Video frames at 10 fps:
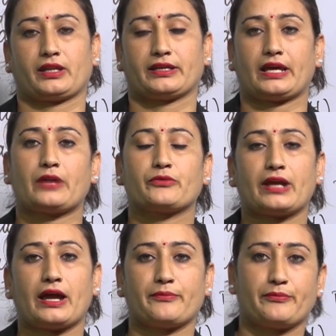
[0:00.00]
Can we
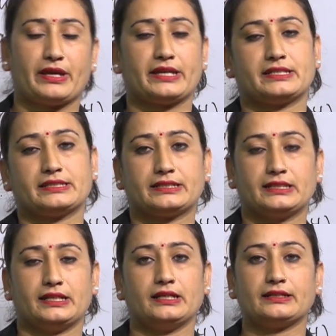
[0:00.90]
make it
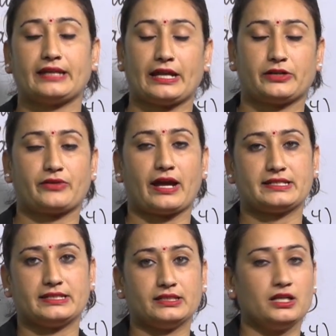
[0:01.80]
clear? Can you
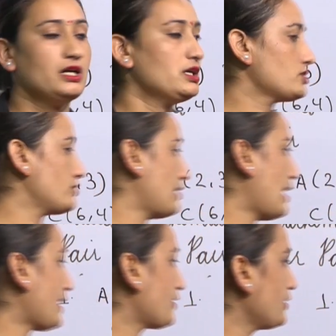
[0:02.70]
write it? So,
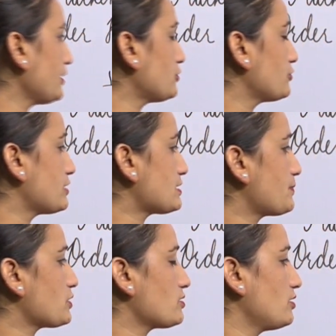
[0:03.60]
according to this
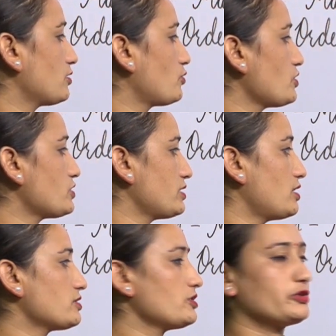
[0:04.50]
question
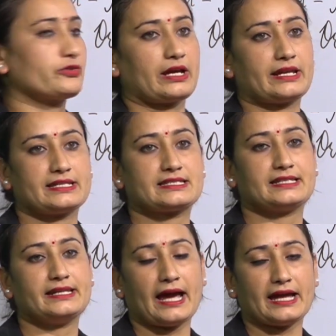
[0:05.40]
also, you can
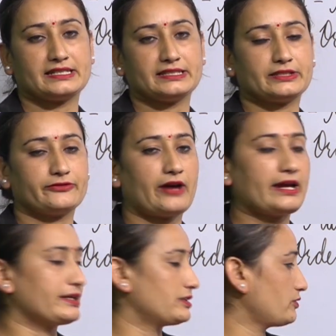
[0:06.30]
easily identify
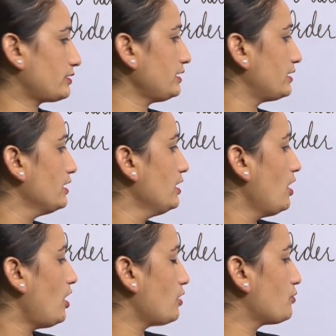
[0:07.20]
it, okay?
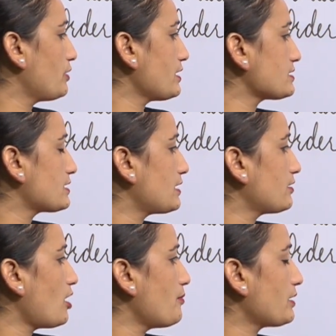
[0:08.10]
Always the
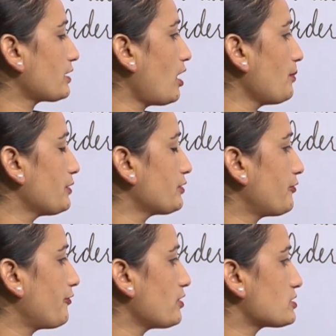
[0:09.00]
number come in the
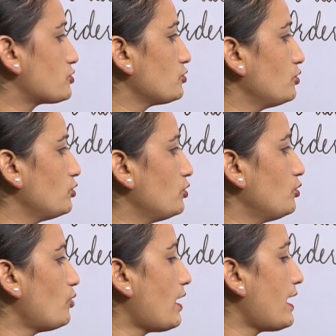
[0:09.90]
first, 2,
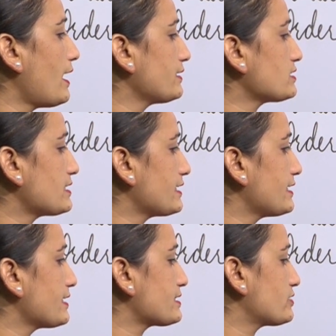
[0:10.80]
1,
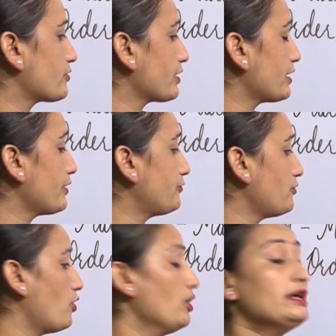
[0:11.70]
6, 3,
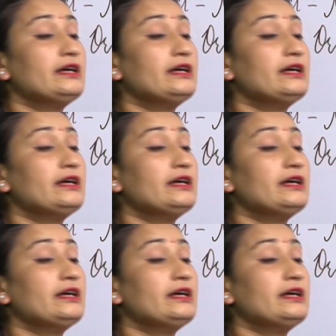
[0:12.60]
4.